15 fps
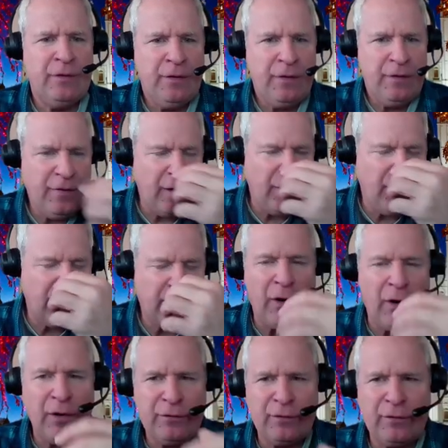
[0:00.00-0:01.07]
that are
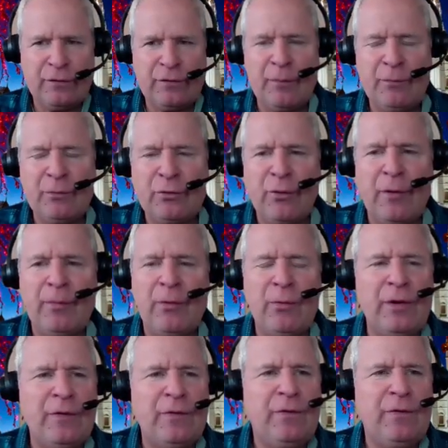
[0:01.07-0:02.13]
causing some trouble
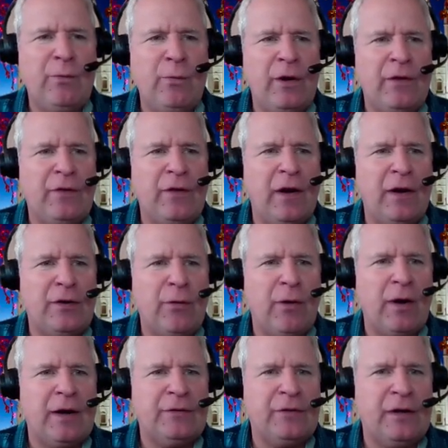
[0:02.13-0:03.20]
with your
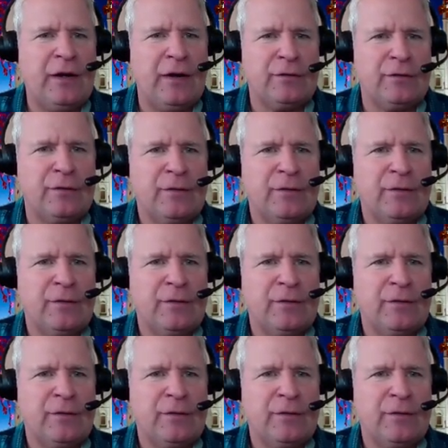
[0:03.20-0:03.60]
ideas.